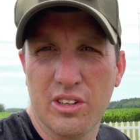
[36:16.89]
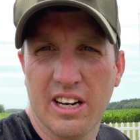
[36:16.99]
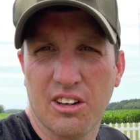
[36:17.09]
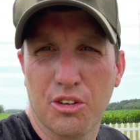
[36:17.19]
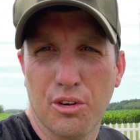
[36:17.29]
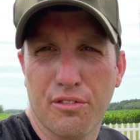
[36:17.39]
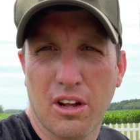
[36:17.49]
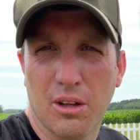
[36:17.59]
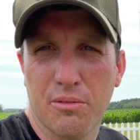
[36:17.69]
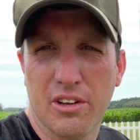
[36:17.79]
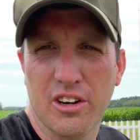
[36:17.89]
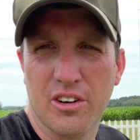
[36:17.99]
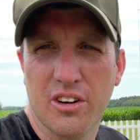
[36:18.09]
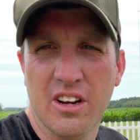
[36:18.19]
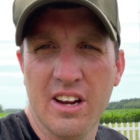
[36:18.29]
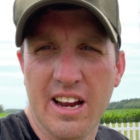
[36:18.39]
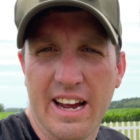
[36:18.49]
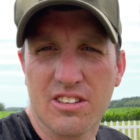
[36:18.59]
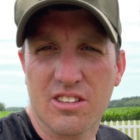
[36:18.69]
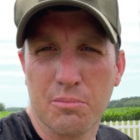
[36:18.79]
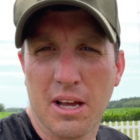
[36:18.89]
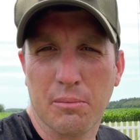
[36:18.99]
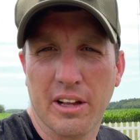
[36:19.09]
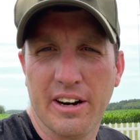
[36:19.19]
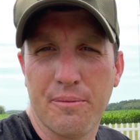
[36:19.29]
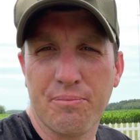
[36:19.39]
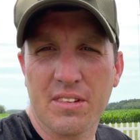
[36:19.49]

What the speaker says: and I'll do a follow-up video at some time later.